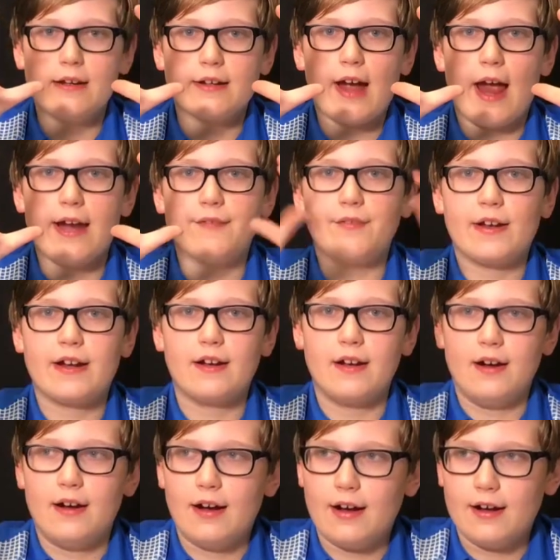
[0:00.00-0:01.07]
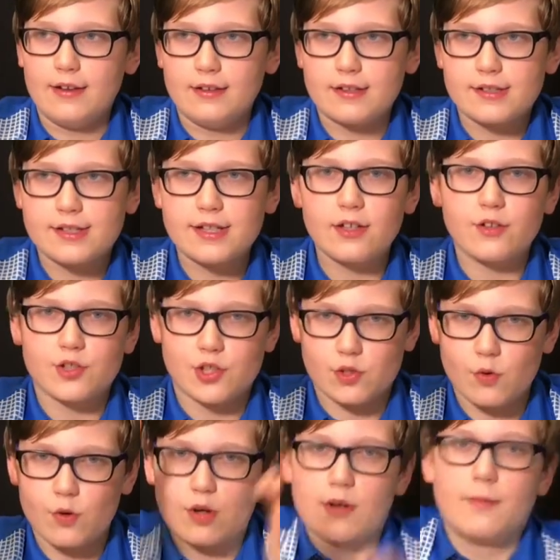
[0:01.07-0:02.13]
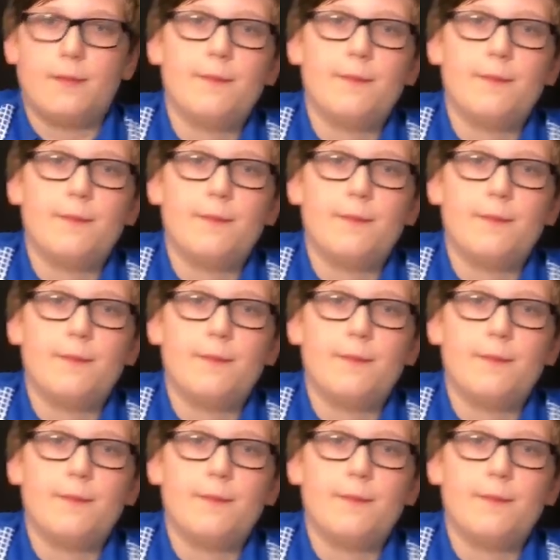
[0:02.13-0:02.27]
kind of like a skill score.